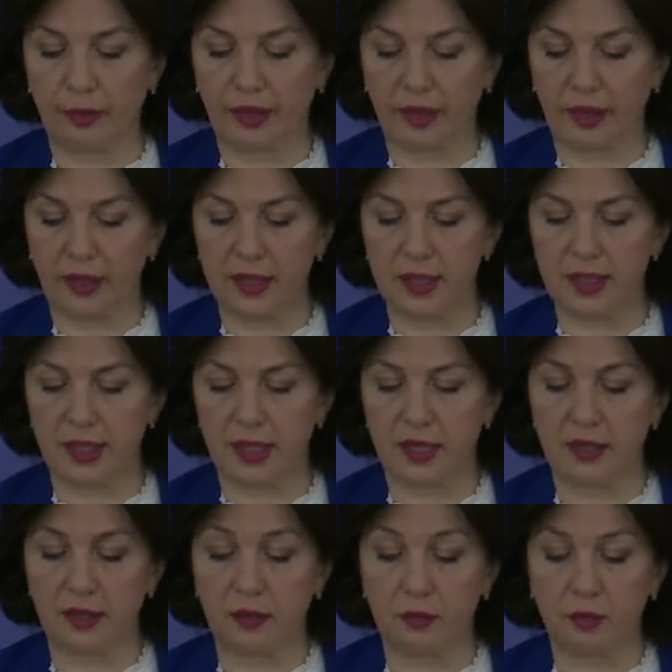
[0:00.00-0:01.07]
plays
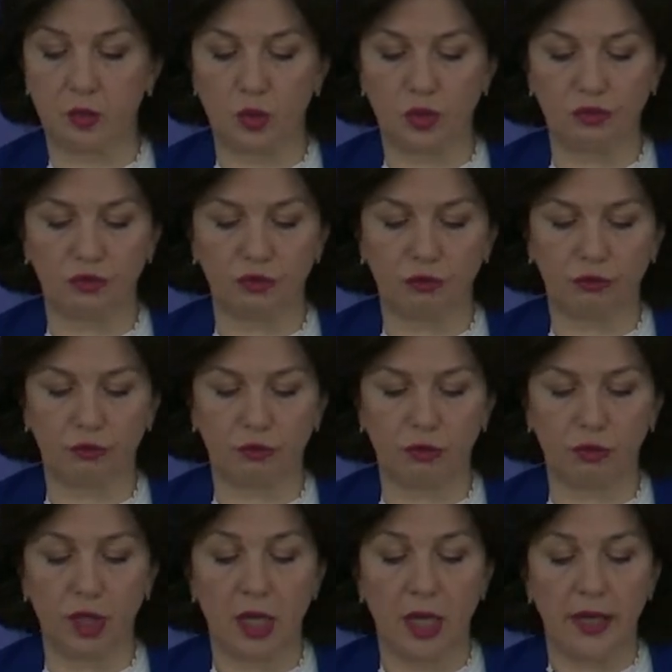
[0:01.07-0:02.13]
an important
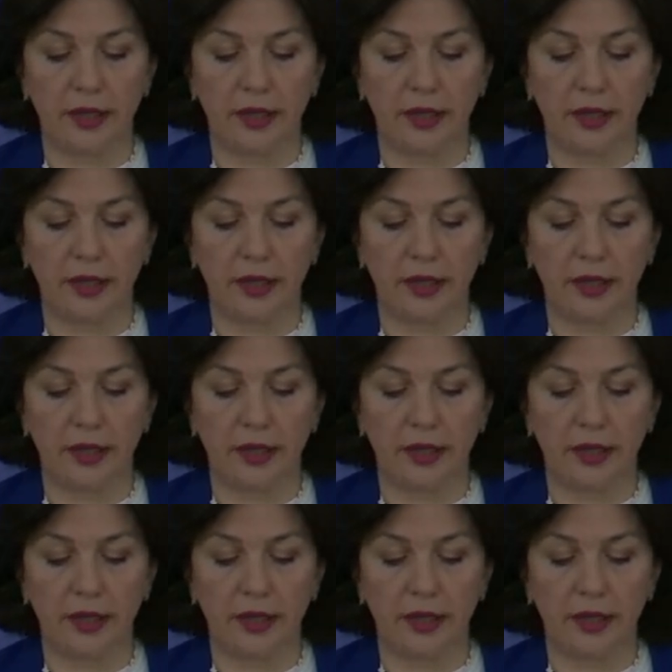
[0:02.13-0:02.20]
role